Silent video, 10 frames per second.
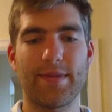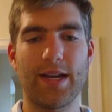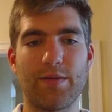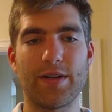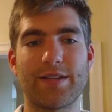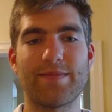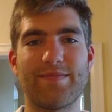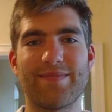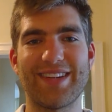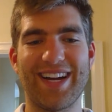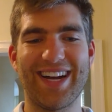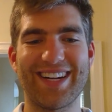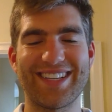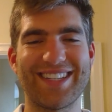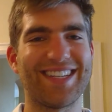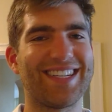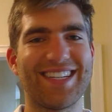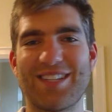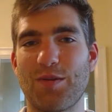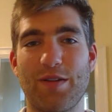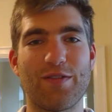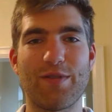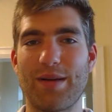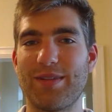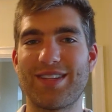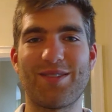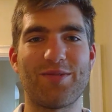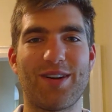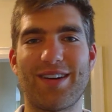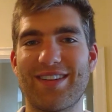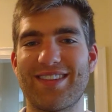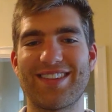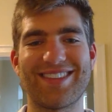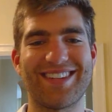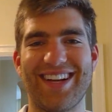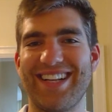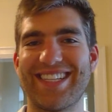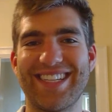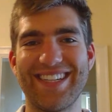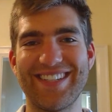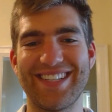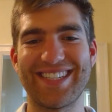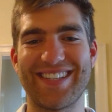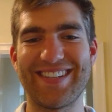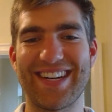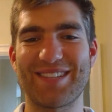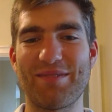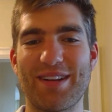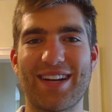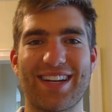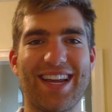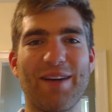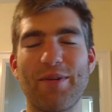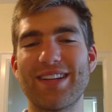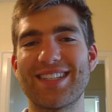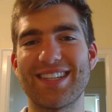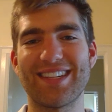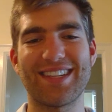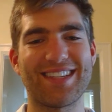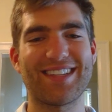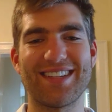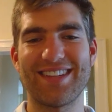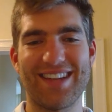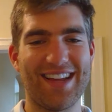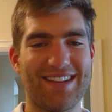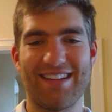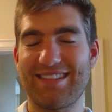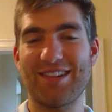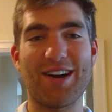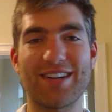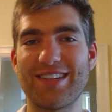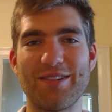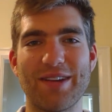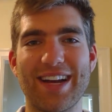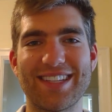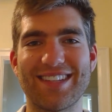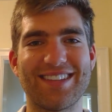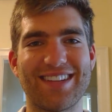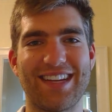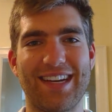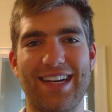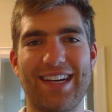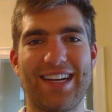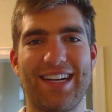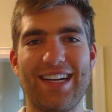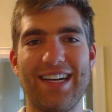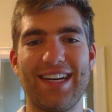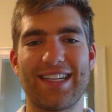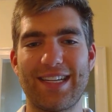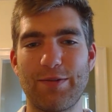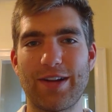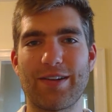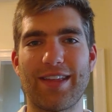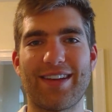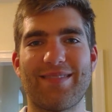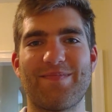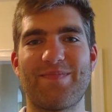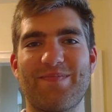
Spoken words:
Anyways, sorry for rambling too long. See you next week. Can't wait to talk to you guys and see what you're thinking.